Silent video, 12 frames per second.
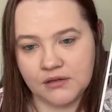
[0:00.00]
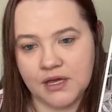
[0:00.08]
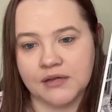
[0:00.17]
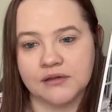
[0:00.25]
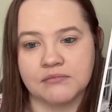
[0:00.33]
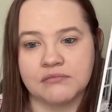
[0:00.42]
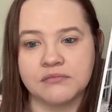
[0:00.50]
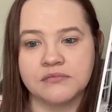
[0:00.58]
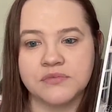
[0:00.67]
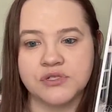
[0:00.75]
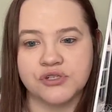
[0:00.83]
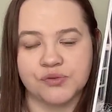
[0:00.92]
um,
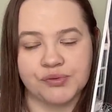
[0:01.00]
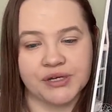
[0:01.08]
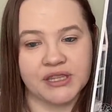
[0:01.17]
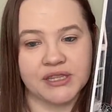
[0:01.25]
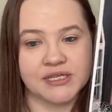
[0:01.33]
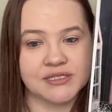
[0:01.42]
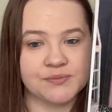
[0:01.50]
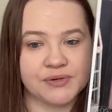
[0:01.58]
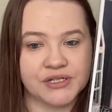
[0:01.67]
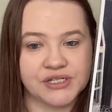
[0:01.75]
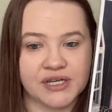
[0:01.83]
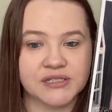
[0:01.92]
to put this
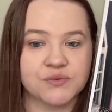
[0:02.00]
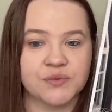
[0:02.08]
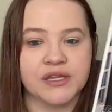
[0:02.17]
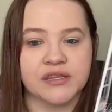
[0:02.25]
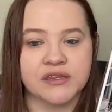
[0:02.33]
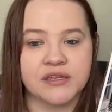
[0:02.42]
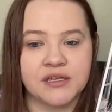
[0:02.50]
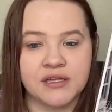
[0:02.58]
project with